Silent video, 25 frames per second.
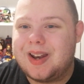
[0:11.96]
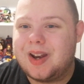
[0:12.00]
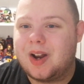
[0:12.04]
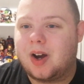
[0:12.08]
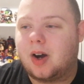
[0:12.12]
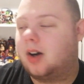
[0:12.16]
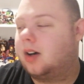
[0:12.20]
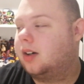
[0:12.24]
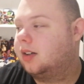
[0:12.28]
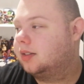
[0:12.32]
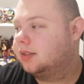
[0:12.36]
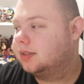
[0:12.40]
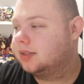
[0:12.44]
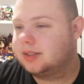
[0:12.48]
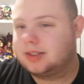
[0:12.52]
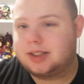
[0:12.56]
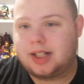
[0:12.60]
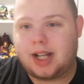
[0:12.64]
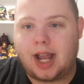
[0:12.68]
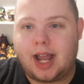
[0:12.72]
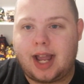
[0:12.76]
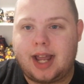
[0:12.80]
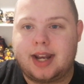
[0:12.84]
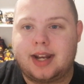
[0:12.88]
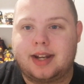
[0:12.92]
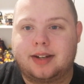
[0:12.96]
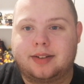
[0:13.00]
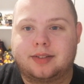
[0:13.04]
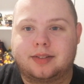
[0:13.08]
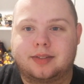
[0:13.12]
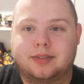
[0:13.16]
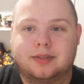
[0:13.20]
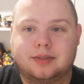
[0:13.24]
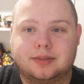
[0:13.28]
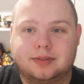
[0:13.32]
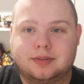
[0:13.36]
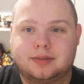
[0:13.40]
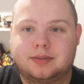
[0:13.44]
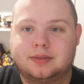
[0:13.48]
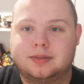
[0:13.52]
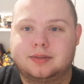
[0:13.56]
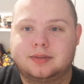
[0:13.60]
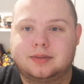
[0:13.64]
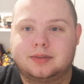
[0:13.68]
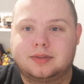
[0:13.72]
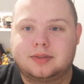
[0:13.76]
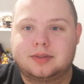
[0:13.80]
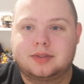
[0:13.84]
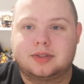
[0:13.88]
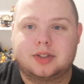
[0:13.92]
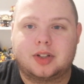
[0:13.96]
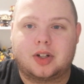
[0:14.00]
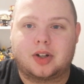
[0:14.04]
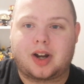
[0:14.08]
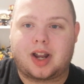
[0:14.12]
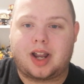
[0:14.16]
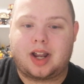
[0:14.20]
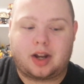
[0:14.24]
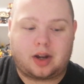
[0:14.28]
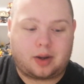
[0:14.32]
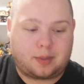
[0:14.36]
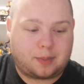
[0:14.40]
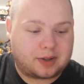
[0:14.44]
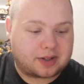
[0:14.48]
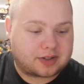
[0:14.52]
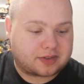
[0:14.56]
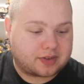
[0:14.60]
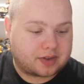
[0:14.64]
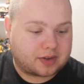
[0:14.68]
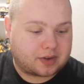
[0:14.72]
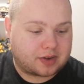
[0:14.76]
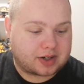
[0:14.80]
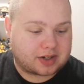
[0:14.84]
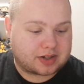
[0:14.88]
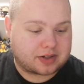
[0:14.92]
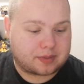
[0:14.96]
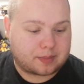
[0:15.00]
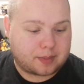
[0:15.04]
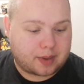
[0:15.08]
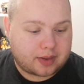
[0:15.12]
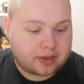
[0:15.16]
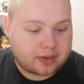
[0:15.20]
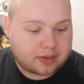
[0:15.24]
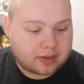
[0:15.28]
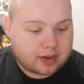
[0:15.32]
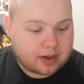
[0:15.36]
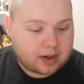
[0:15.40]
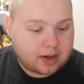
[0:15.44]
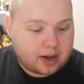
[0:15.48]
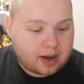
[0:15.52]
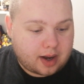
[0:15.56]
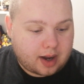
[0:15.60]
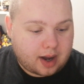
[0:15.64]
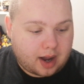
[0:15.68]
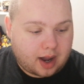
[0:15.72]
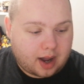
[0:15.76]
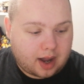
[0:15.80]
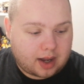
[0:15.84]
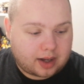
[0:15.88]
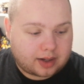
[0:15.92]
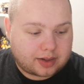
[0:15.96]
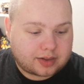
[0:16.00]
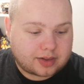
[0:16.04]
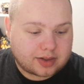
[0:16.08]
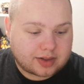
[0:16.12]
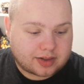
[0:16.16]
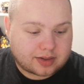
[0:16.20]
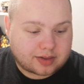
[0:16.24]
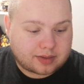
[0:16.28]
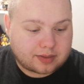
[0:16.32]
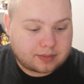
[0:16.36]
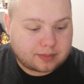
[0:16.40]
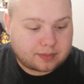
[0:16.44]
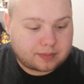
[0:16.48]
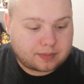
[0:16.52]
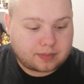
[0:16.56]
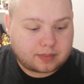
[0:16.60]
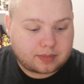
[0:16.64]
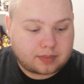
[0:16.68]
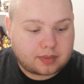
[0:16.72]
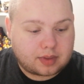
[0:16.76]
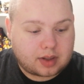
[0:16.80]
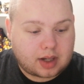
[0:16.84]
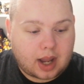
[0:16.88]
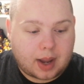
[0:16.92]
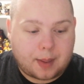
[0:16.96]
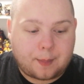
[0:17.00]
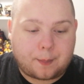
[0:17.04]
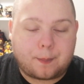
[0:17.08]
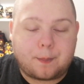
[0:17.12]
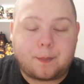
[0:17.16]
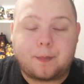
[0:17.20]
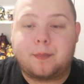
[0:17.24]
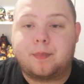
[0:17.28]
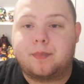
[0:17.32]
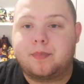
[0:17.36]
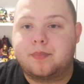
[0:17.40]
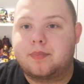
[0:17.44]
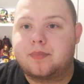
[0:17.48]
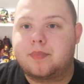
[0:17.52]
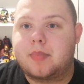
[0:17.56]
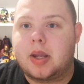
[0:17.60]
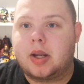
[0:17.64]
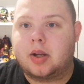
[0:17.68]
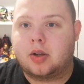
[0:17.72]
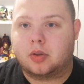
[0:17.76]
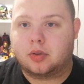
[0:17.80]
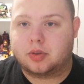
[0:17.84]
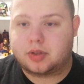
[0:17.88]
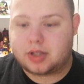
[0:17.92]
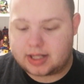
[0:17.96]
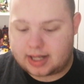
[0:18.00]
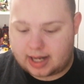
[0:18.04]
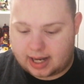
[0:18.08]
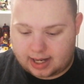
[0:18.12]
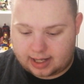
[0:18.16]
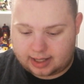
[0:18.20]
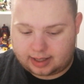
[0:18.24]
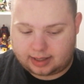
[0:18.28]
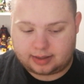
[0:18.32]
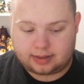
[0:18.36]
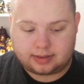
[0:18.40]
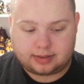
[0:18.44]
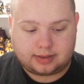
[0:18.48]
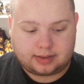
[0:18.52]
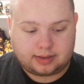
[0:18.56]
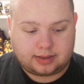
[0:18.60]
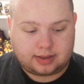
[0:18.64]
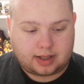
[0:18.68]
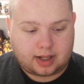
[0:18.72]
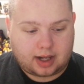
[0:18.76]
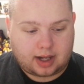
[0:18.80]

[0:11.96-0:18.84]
not getting comments for the rest of the month. Big haul today.